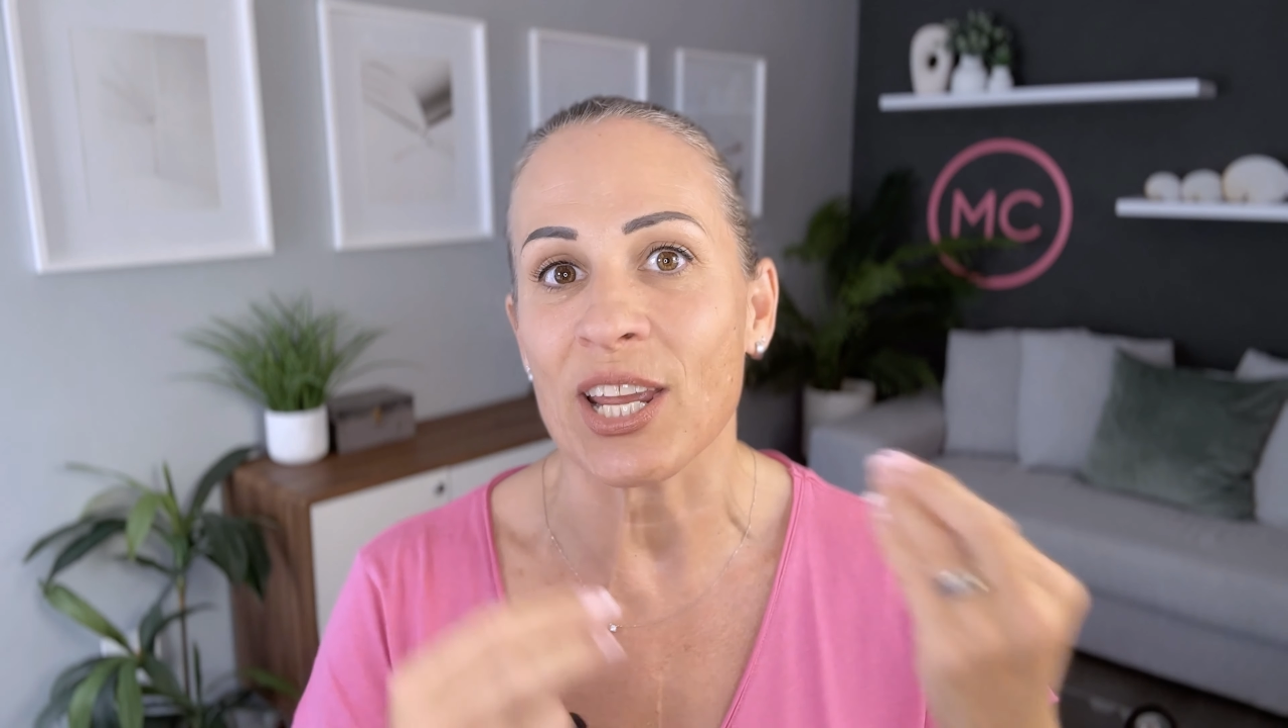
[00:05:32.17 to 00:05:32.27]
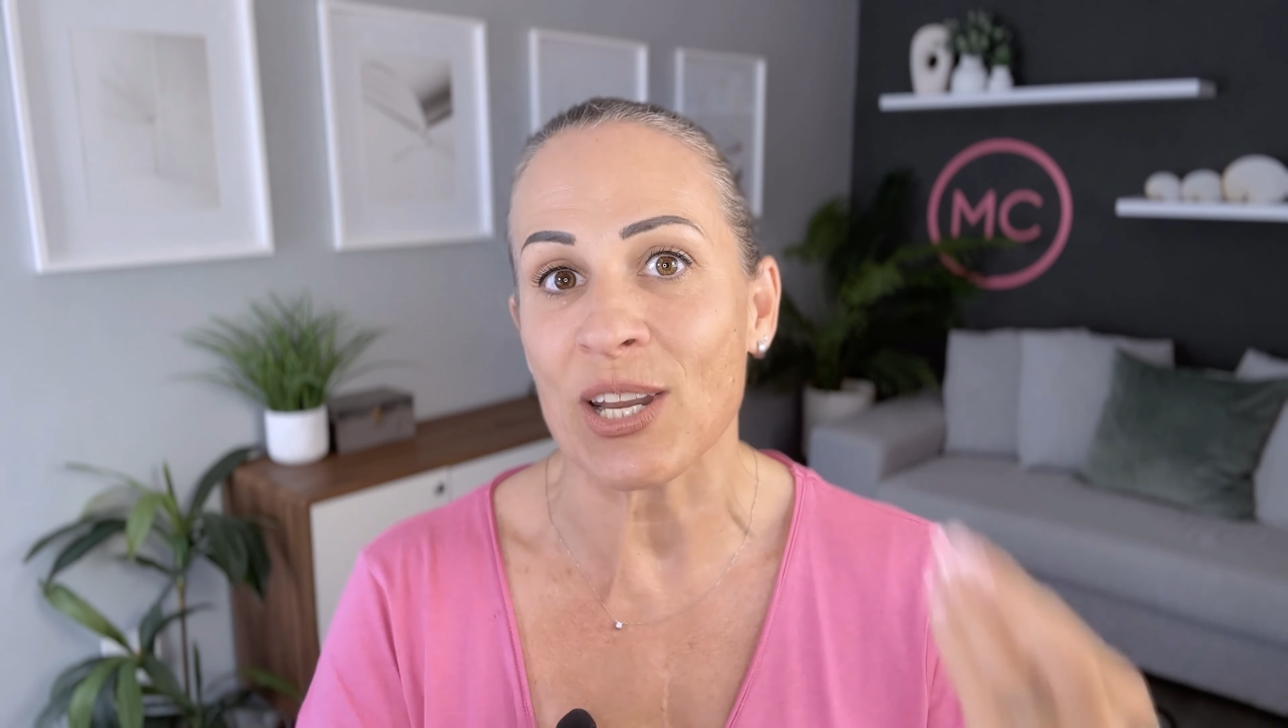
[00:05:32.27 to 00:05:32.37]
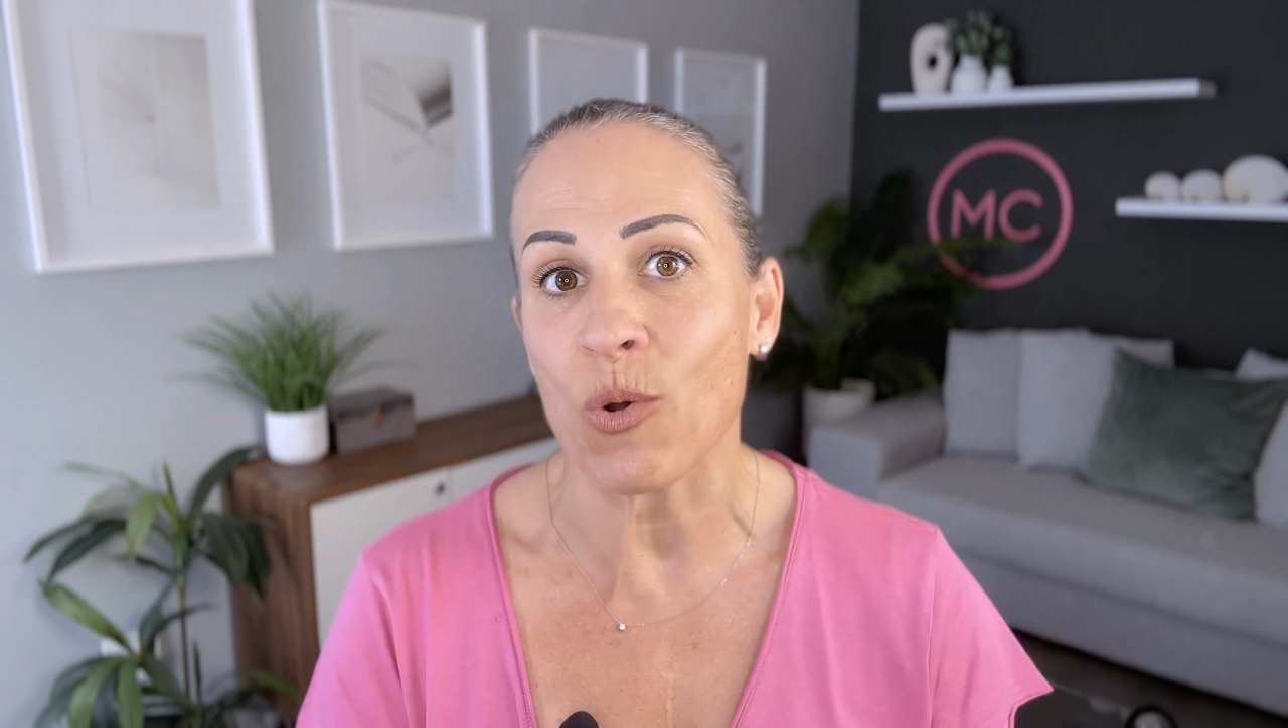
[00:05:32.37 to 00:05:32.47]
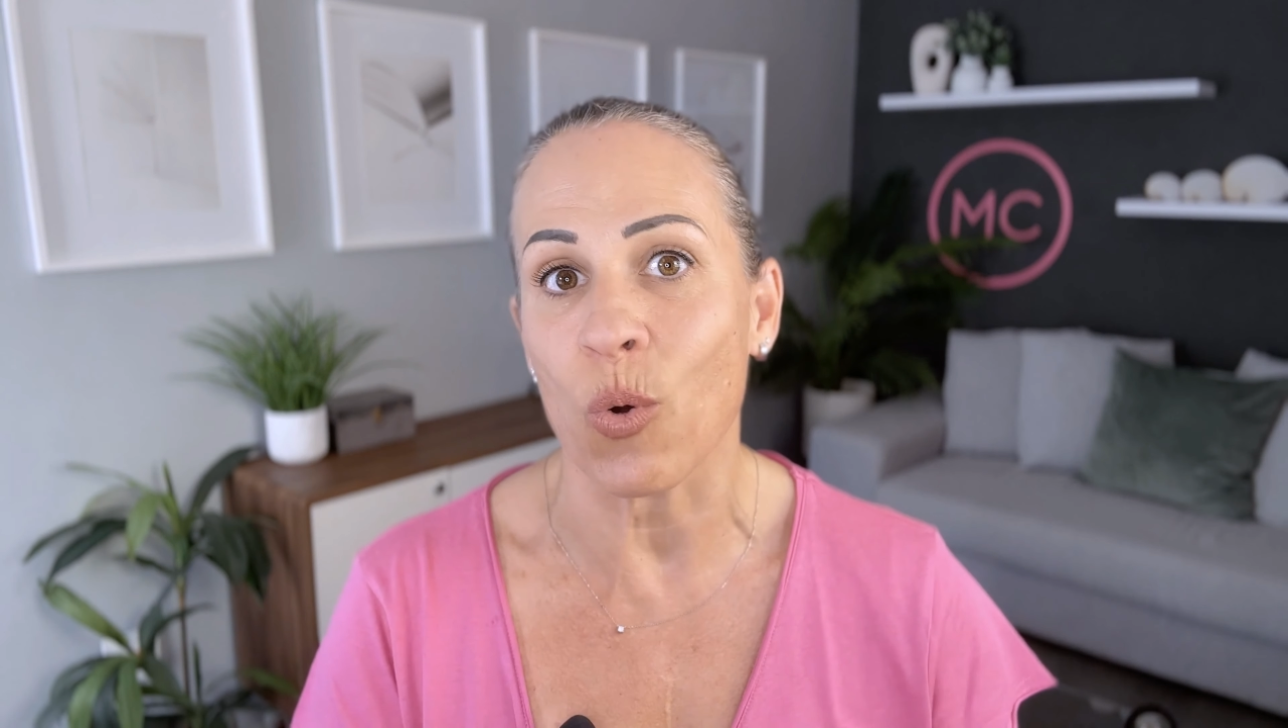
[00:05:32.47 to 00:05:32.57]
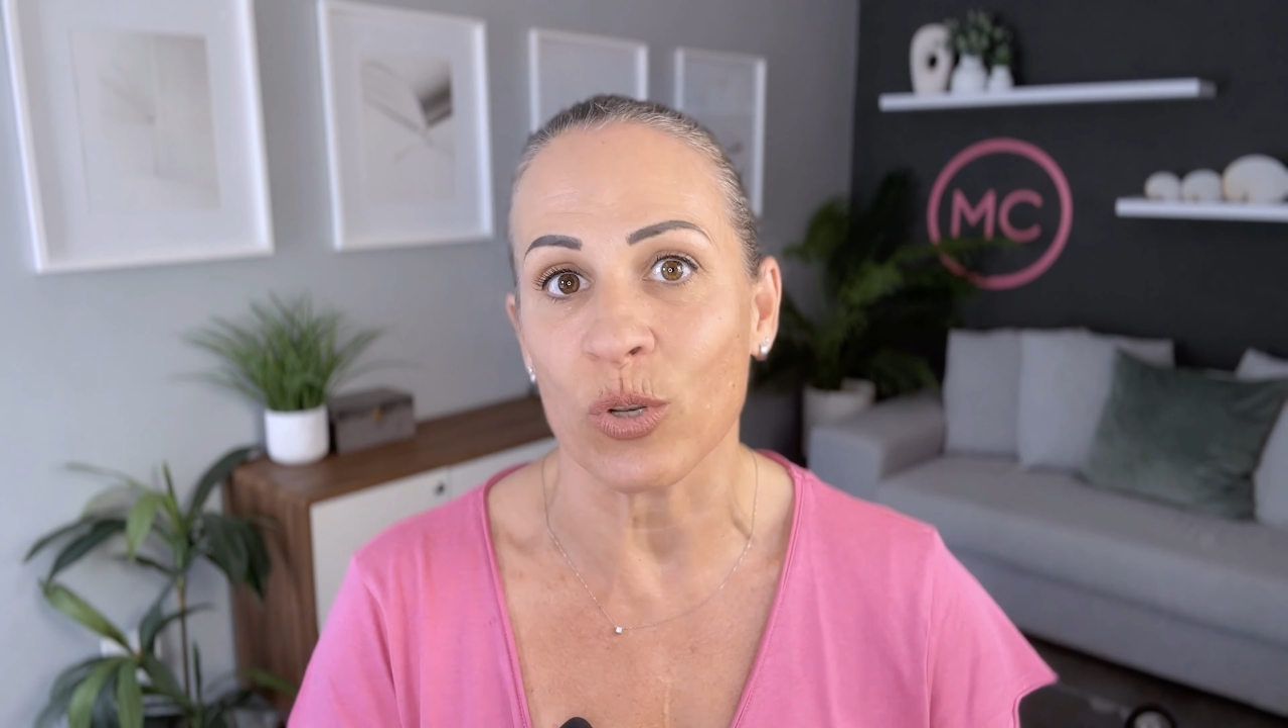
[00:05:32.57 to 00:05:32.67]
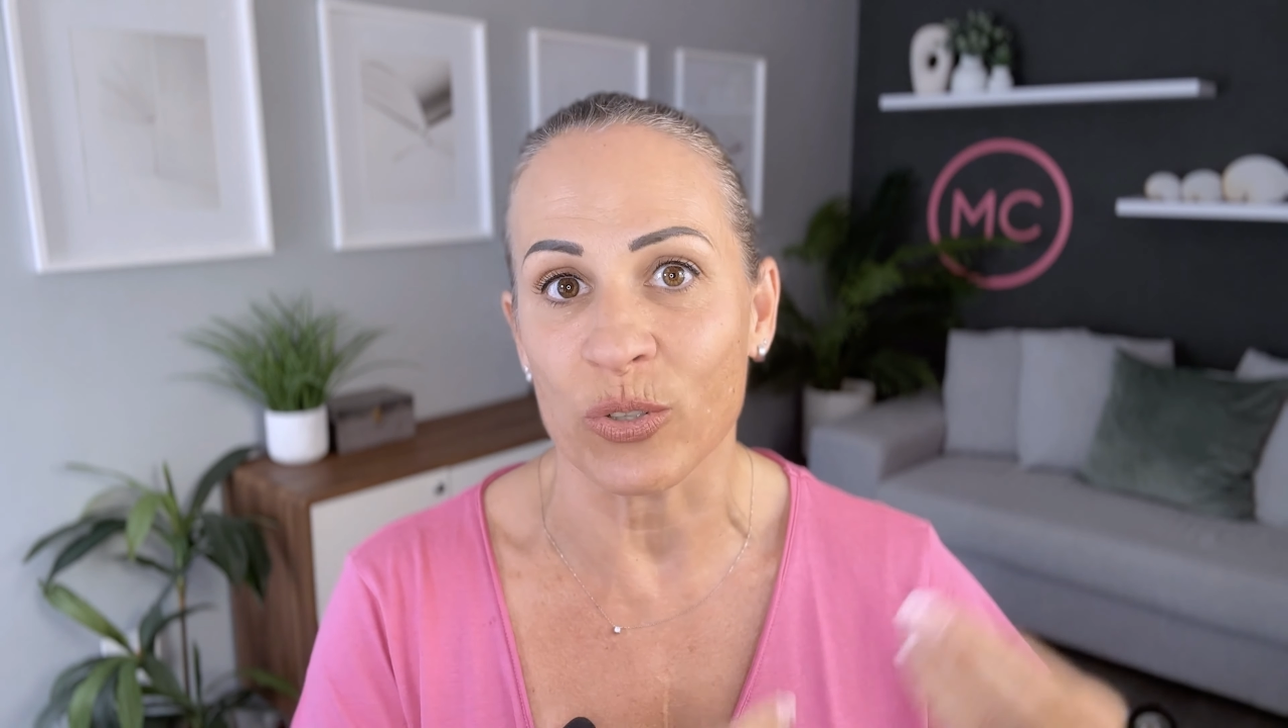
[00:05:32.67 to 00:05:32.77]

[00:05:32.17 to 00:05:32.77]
in all your